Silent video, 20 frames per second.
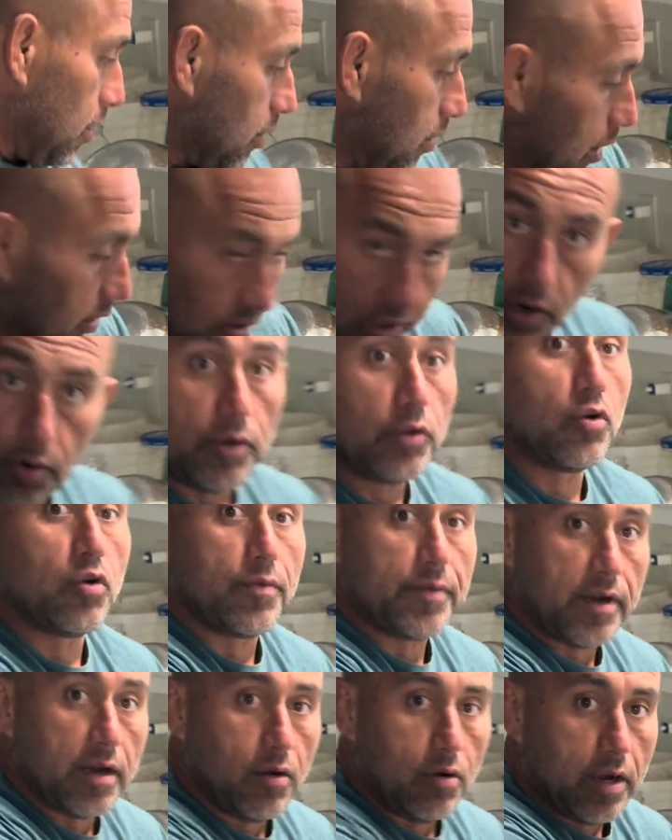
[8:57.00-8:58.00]
That's how we do them
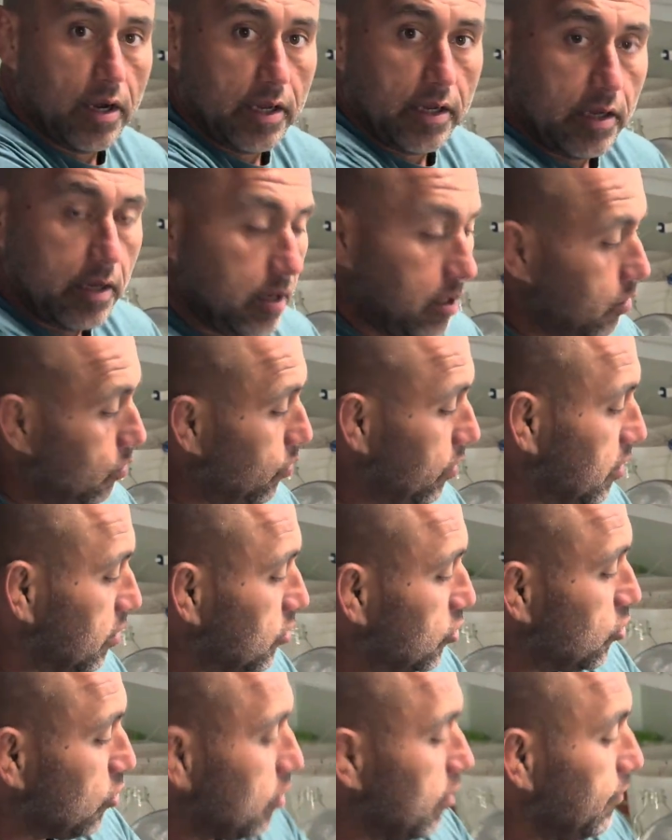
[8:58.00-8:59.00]
in Hawaii. We
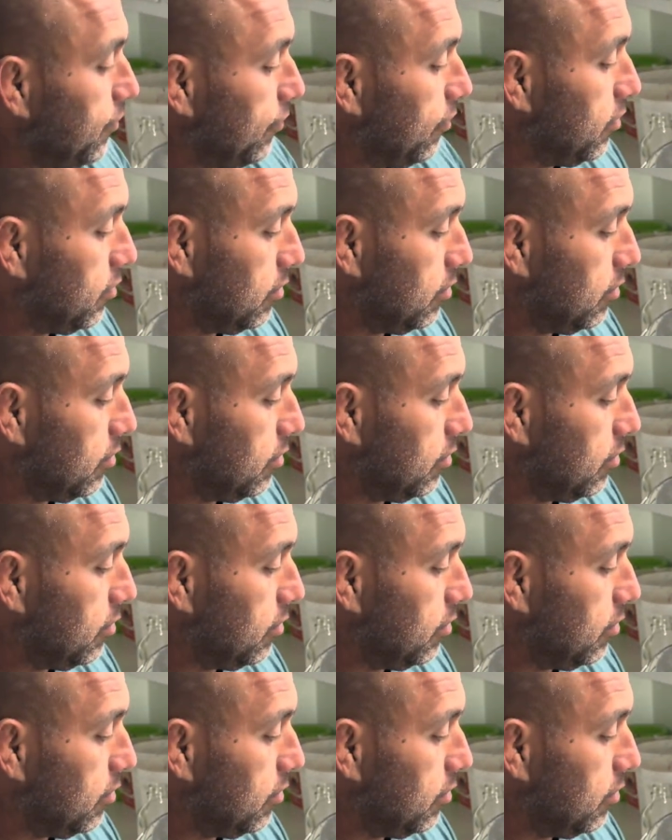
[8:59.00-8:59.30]
conserve.